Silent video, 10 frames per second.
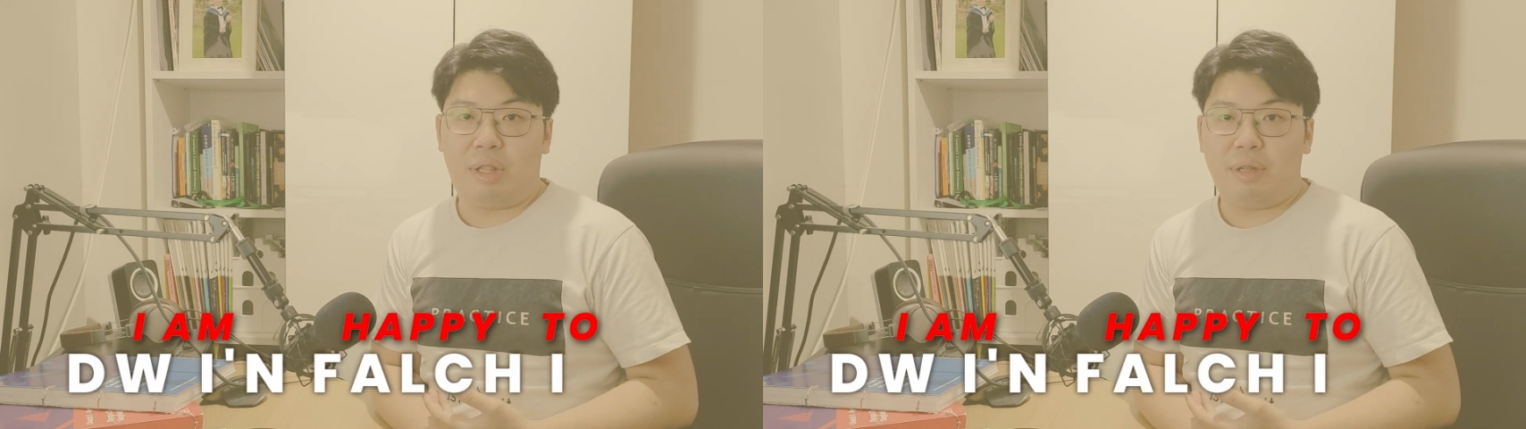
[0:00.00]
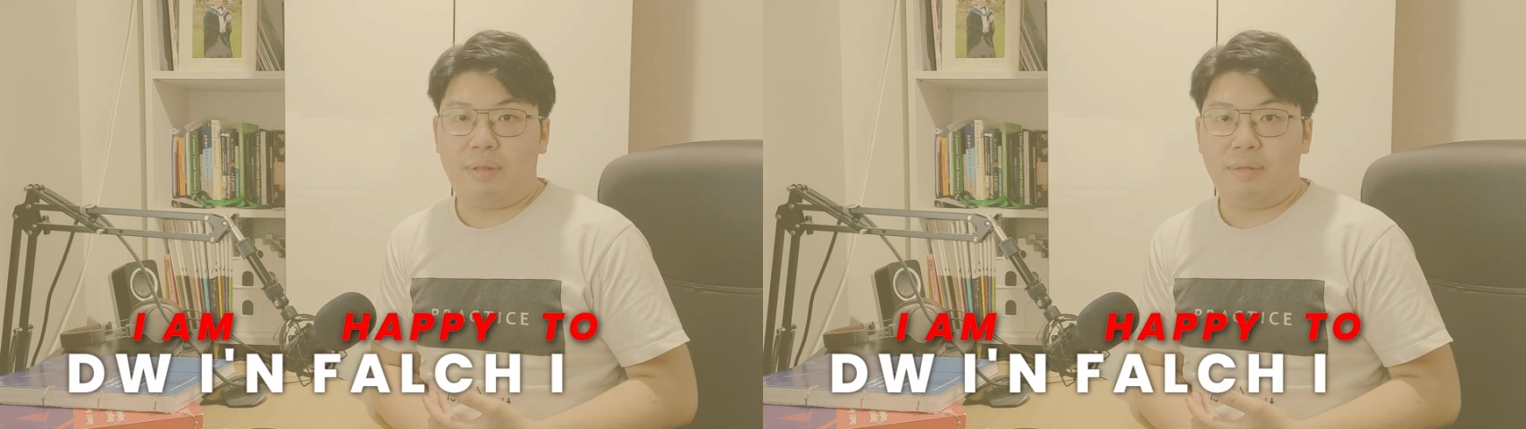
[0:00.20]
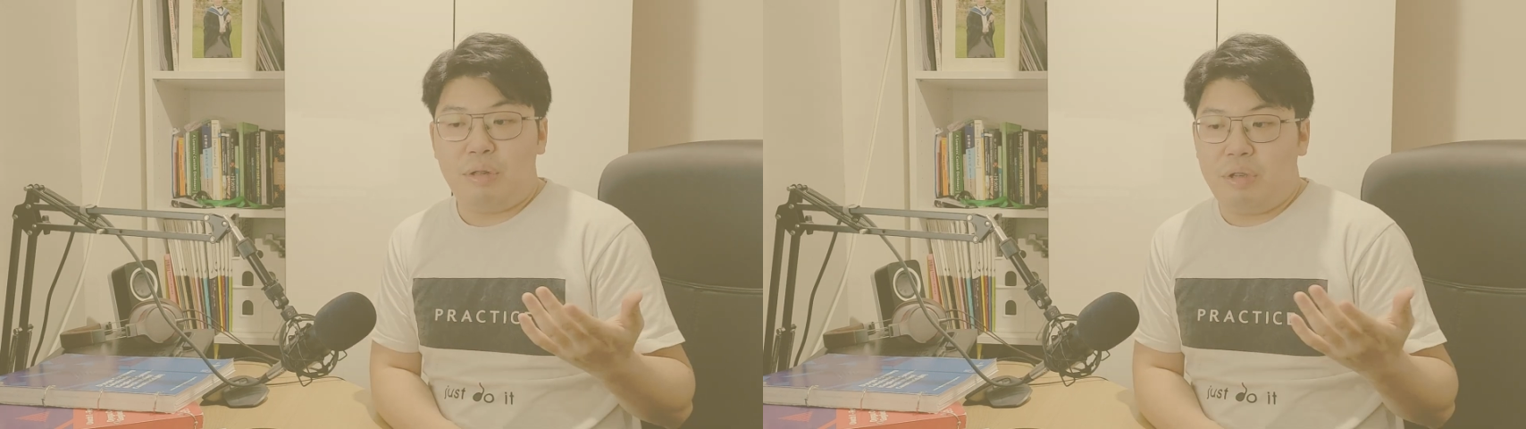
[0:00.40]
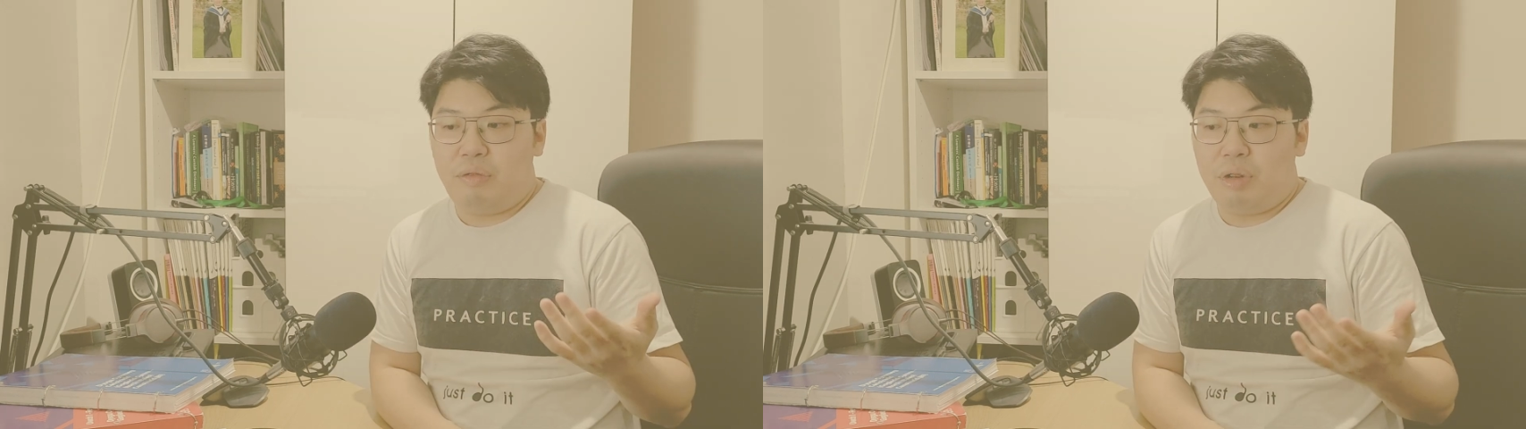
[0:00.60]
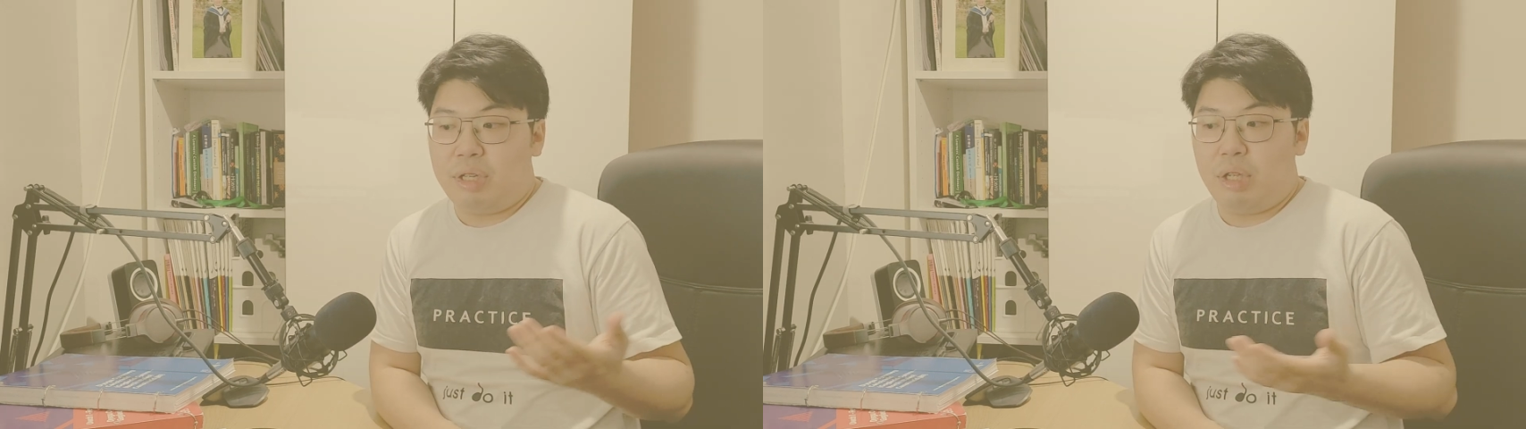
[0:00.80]
And in Welsh, if
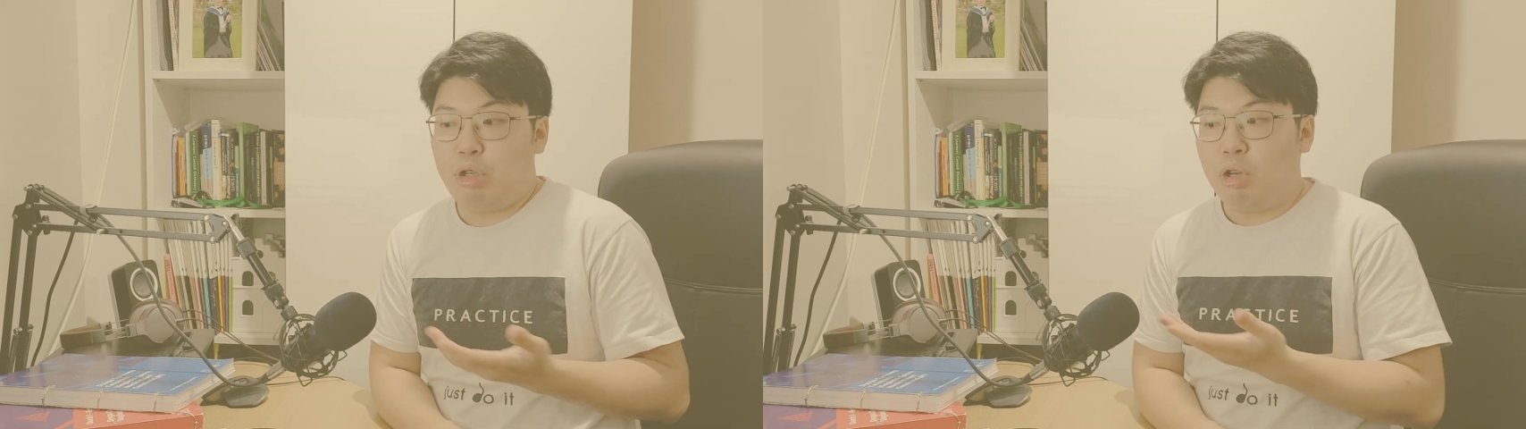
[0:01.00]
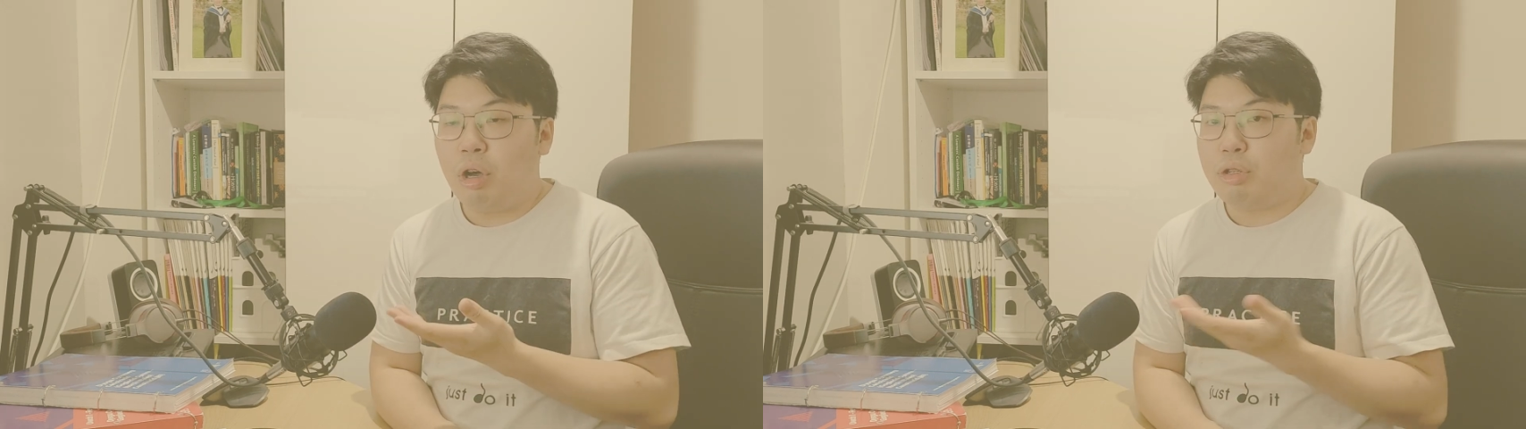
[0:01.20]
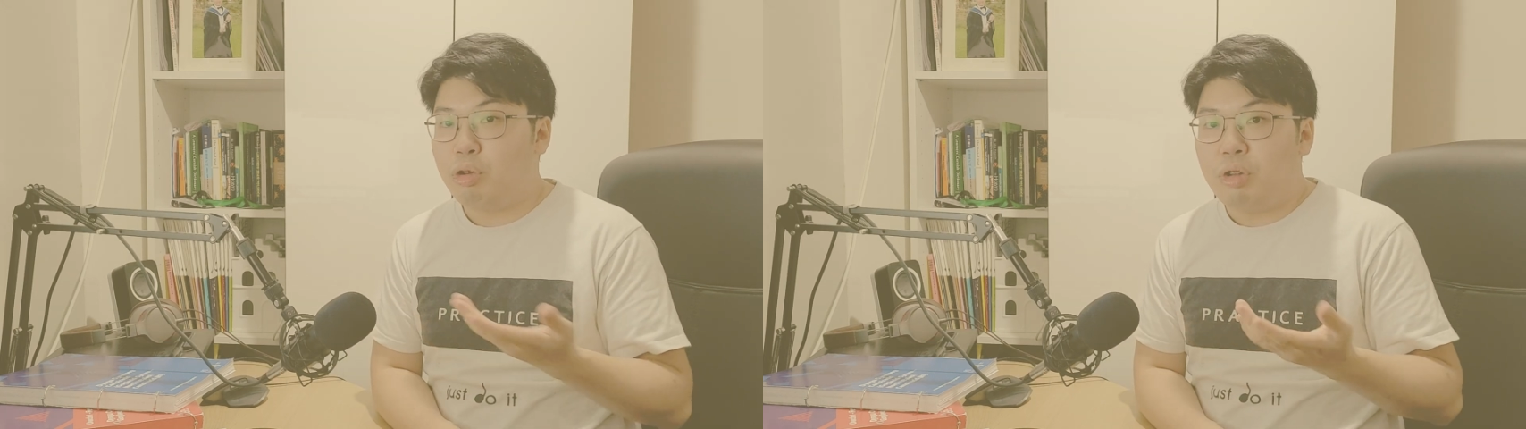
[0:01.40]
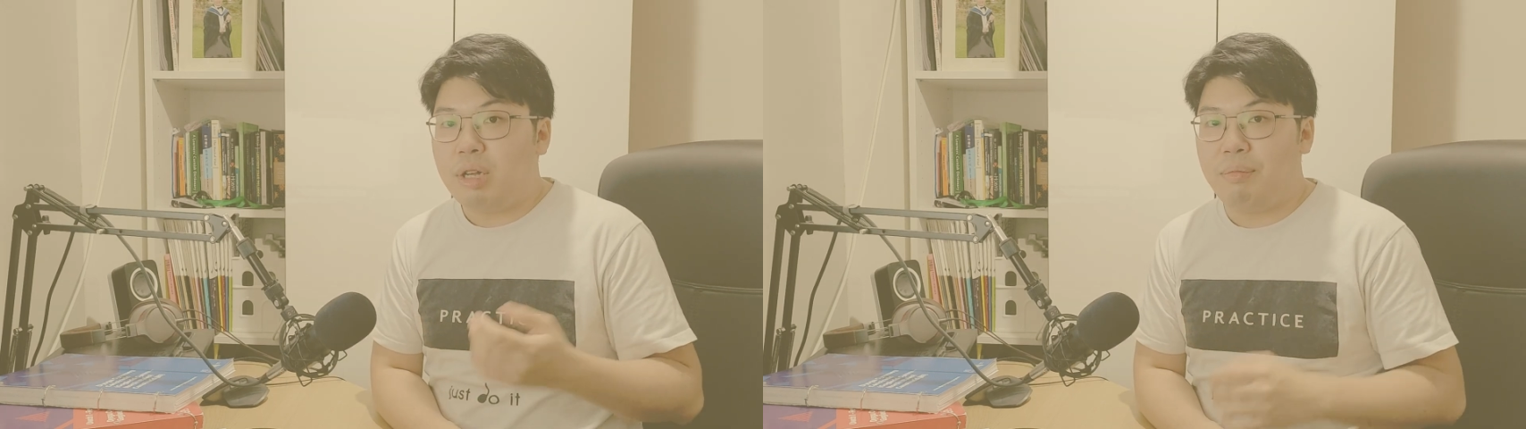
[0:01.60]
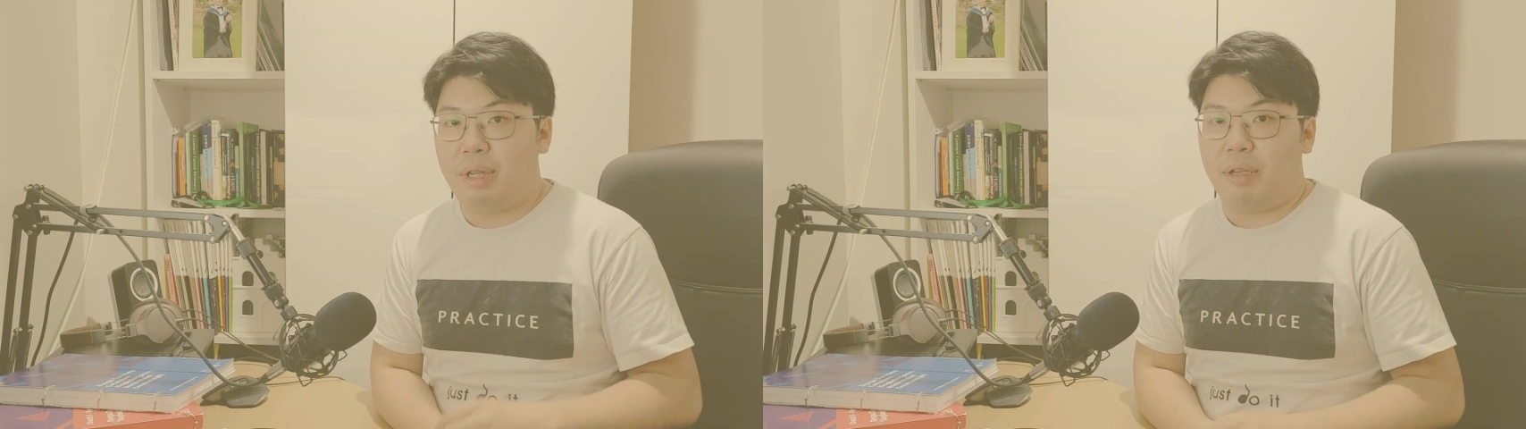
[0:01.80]
you want to say to not do
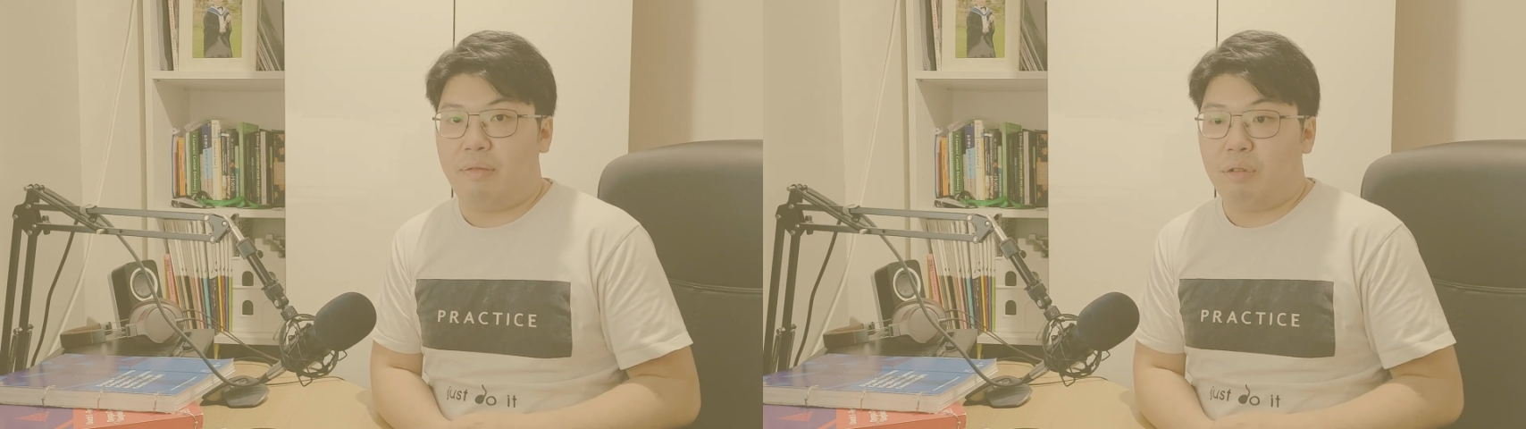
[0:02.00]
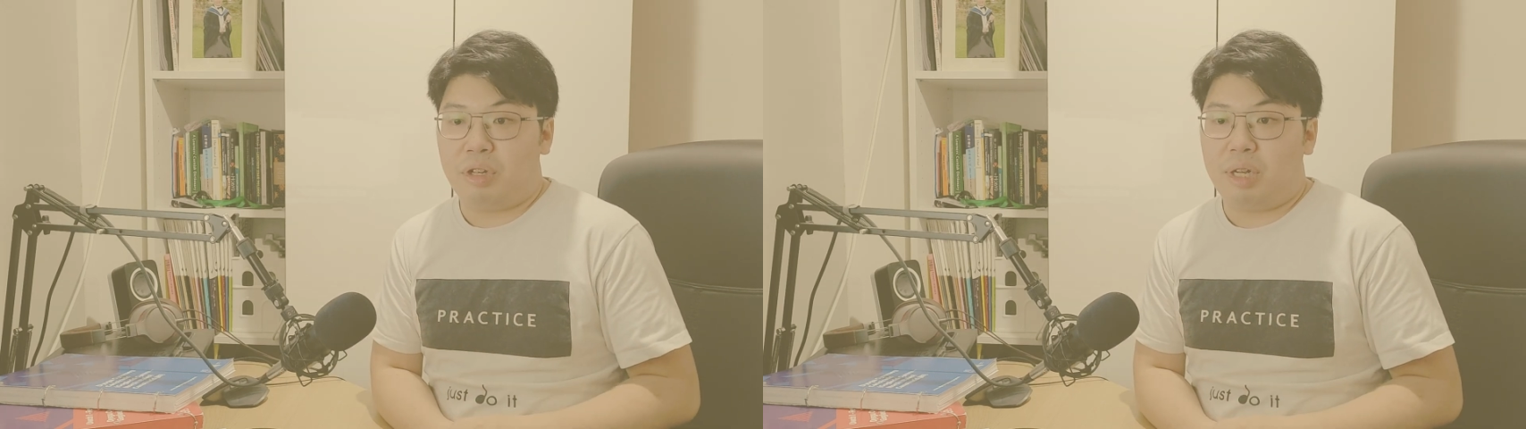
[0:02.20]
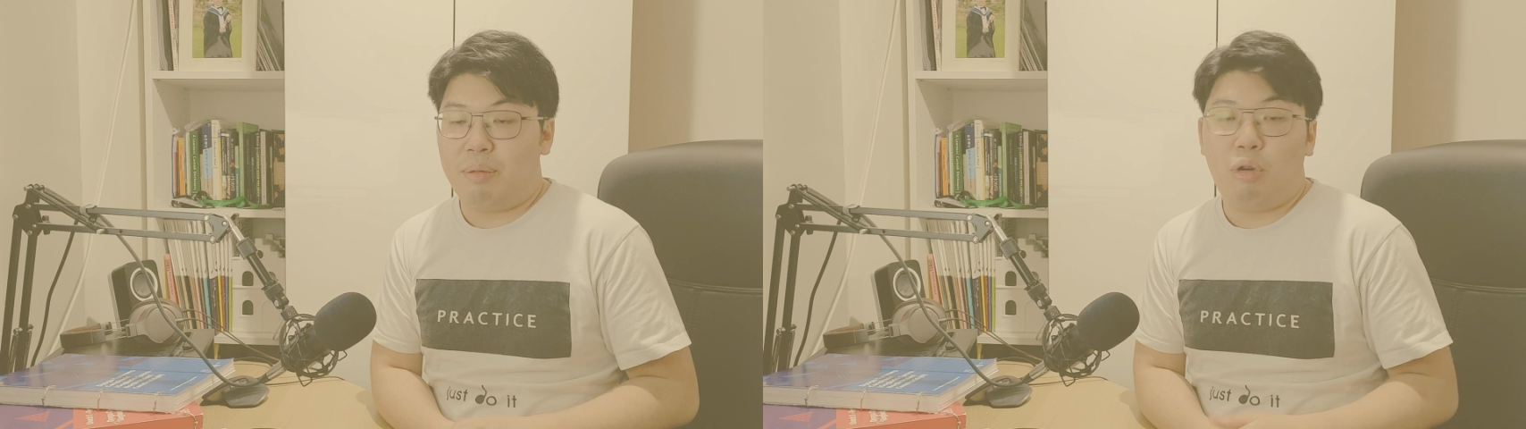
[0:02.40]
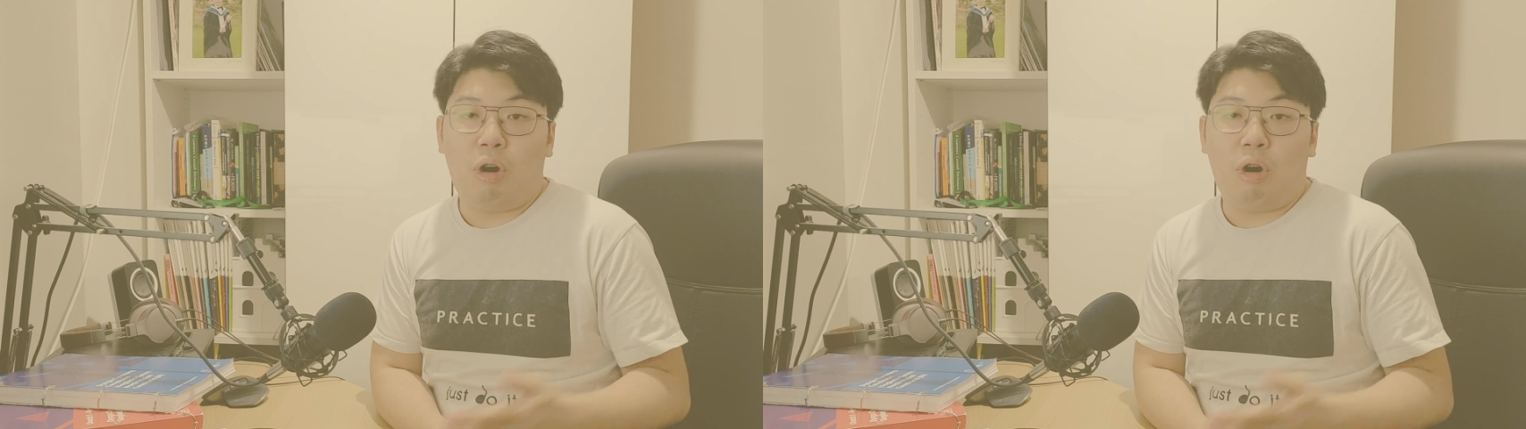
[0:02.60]
something, for example,